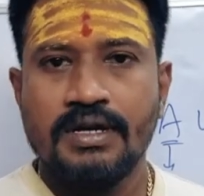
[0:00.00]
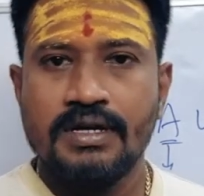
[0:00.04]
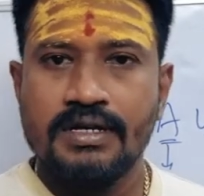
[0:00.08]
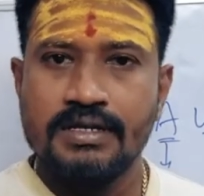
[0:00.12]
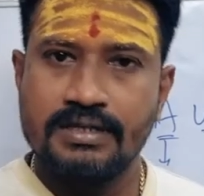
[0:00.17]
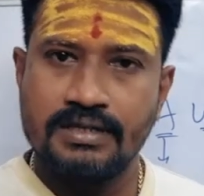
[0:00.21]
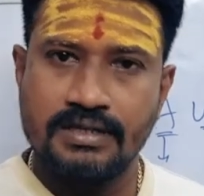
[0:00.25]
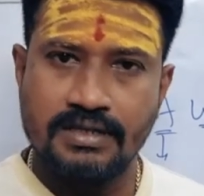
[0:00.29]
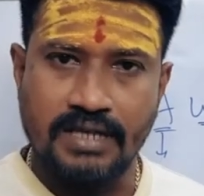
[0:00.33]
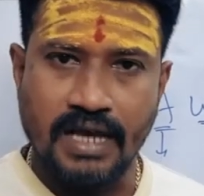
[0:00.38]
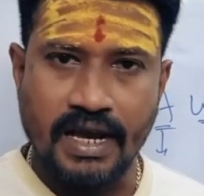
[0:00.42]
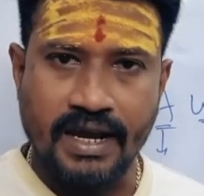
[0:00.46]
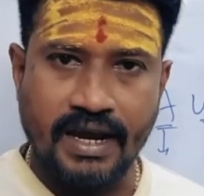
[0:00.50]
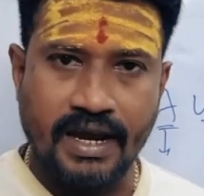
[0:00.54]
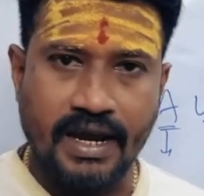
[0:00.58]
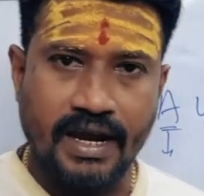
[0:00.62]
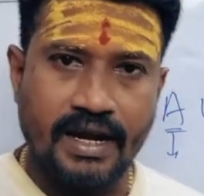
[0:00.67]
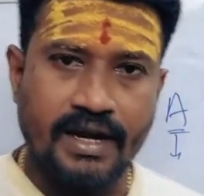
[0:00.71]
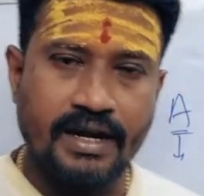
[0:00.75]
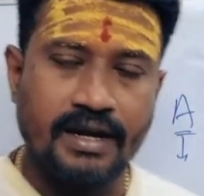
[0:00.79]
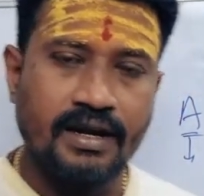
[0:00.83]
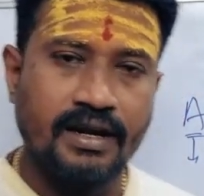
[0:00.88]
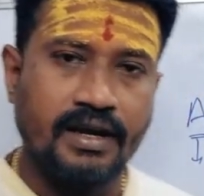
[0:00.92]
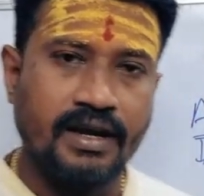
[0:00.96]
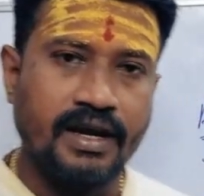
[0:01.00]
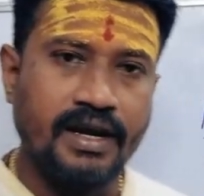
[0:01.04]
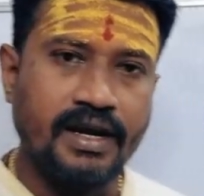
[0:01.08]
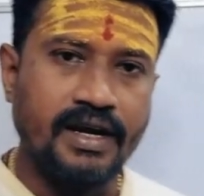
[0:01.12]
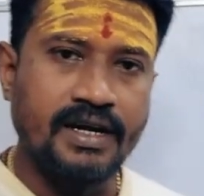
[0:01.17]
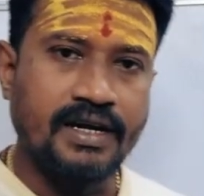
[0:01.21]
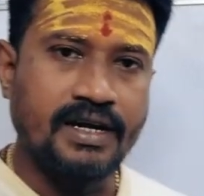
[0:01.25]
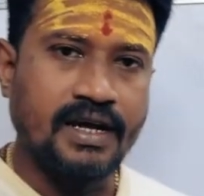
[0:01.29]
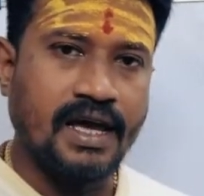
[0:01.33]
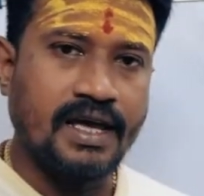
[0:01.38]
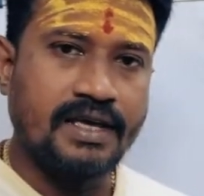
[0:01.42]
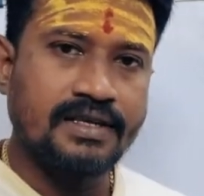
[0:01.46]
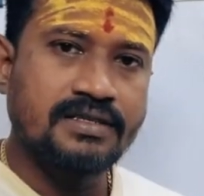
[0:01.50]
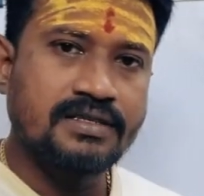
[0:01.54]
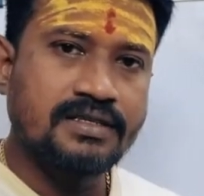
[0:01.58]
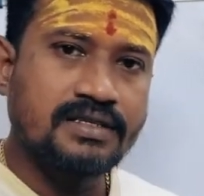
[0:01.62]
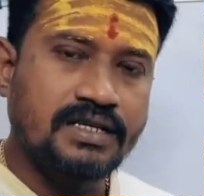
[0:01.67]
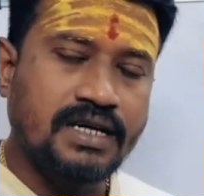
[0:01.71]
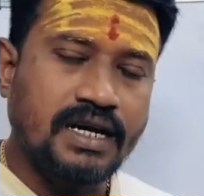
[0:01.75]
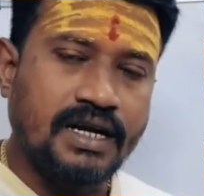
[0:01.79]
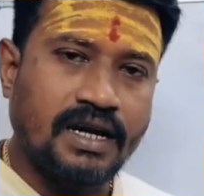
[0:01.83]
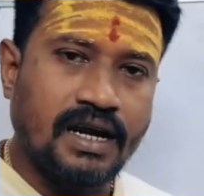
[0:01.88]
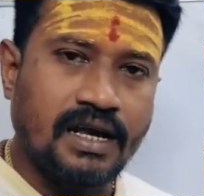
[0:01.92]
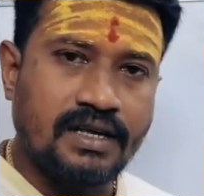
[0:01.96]
Second, it has
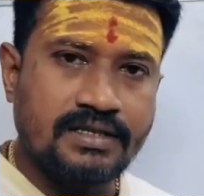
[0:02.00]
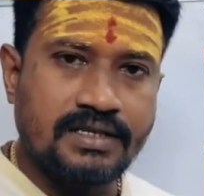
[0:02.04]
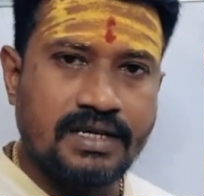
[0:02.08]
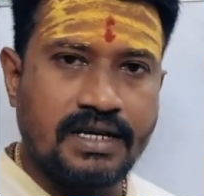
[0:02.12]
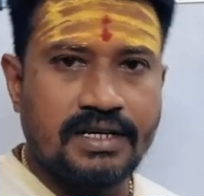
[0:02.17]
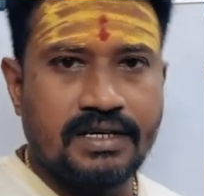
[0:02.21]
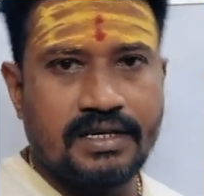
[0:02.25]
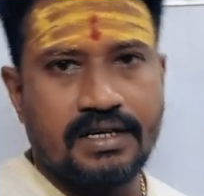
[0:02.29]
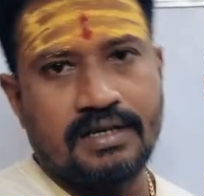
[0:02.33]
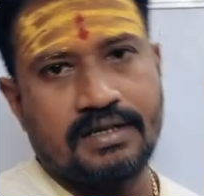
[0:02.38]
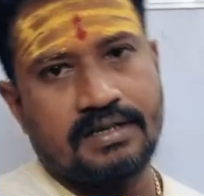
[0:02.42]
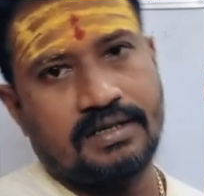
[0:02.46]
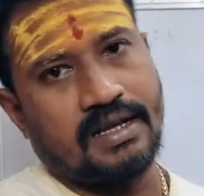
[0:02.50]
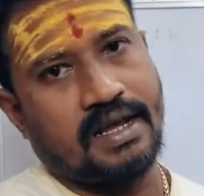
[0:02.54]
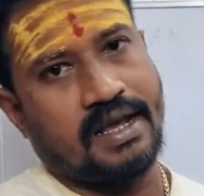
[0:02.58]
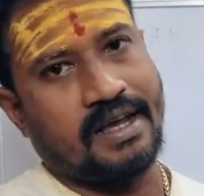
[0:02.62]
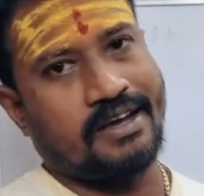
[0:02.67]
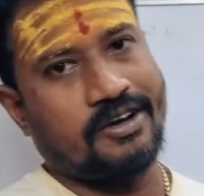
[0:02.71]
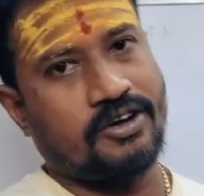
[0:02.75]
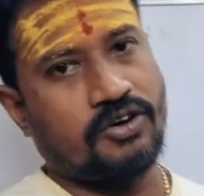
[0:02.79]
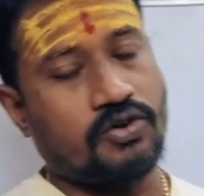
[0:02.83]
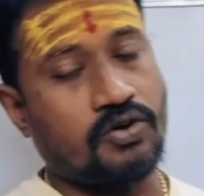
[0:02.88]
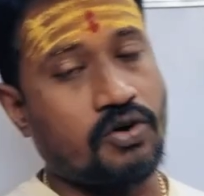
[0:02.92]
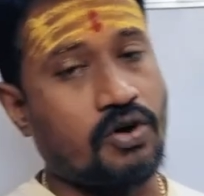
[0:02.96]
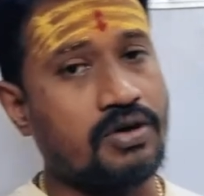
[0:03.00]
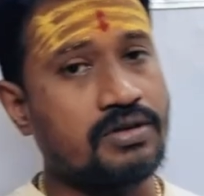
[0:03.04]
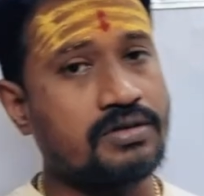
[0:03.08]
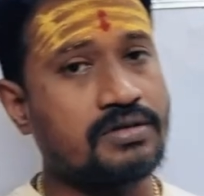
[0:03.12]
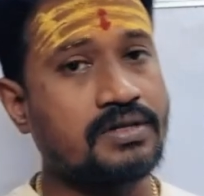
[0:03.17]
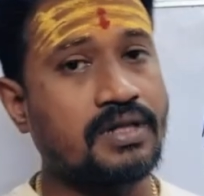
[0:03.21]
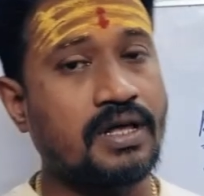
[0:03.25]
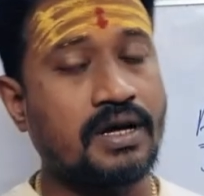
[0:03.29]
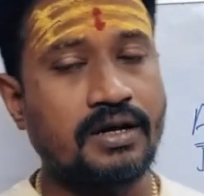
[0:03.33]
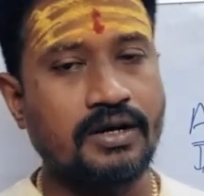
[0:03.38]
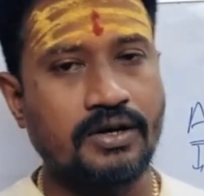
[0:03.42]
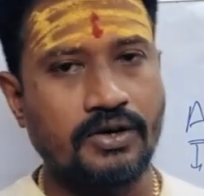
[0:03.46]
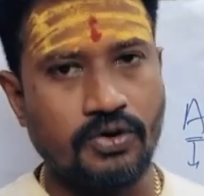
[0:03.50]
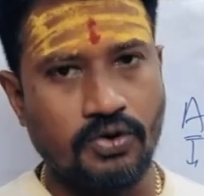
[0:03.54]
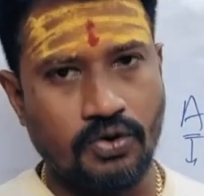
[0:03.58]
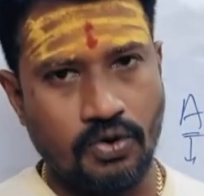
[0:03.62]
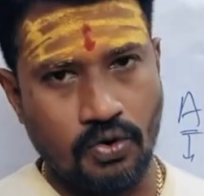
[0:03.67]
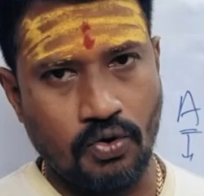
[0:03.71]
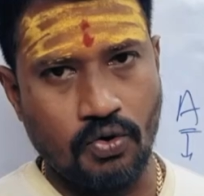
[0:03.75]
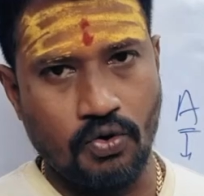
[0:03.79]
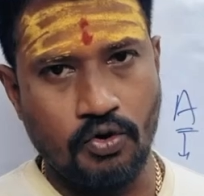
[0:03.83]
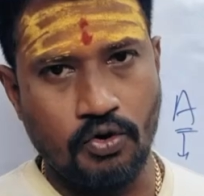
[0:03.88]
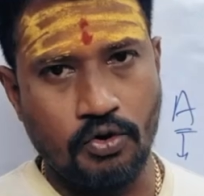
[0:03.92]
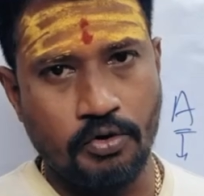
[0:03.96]
data centers across the
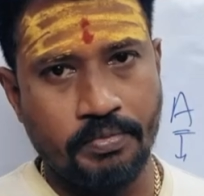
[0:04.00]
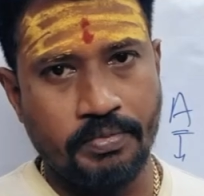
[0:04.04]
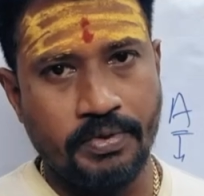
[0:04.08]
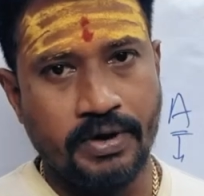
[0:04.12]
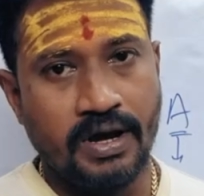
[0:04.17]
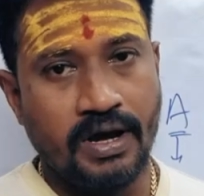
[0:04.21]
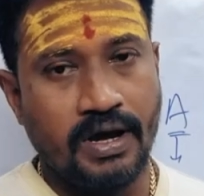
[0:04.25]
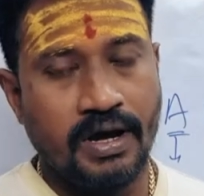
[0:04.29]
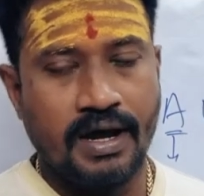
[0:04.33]
globe